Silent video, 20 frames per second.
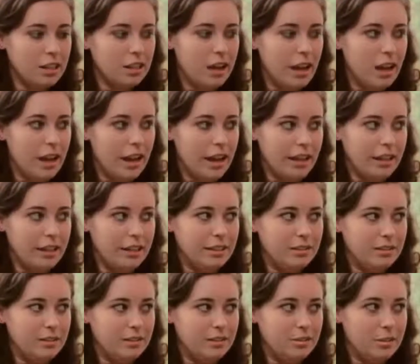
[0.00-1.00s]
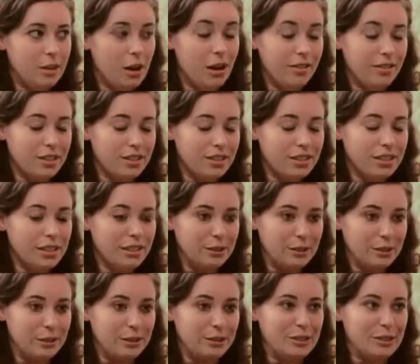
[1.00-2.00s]
I obviously
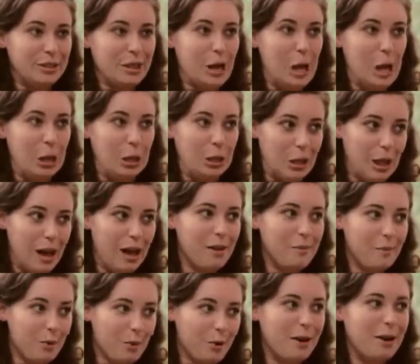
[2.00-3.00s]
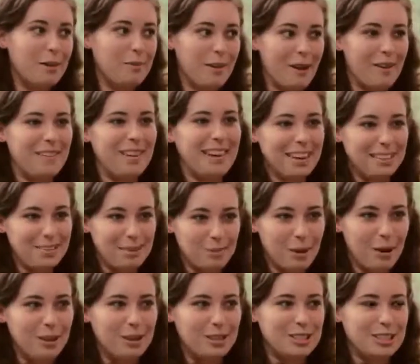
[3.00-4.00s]
learned a lot more about
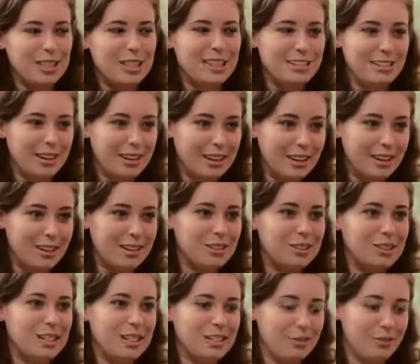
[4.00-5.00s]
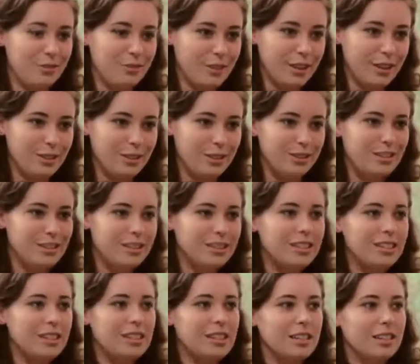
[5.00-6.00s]
anthropology and archaeology as a field.
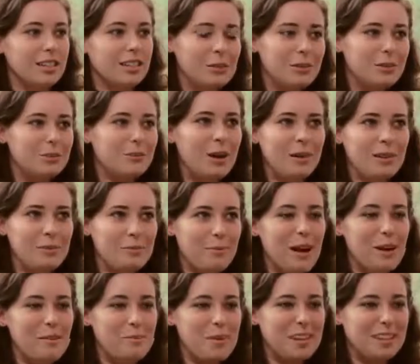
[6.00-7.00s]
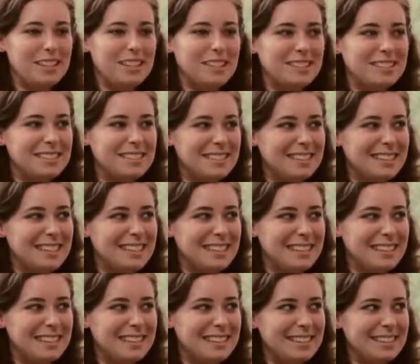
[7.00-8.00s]
Well, in my opinion,
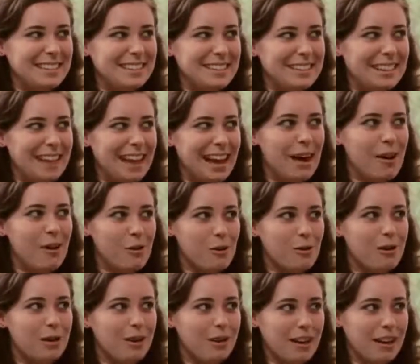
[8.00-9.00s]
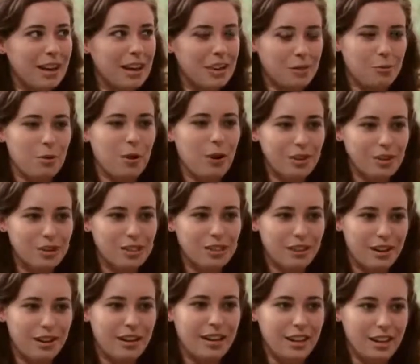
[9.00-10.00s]
how anthropology and
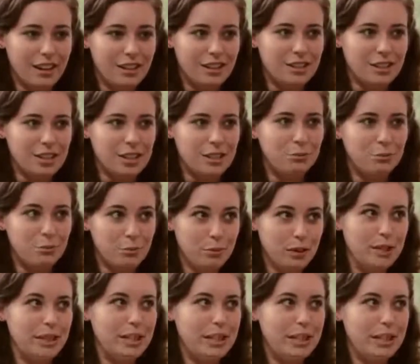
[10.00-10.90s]
archaeology really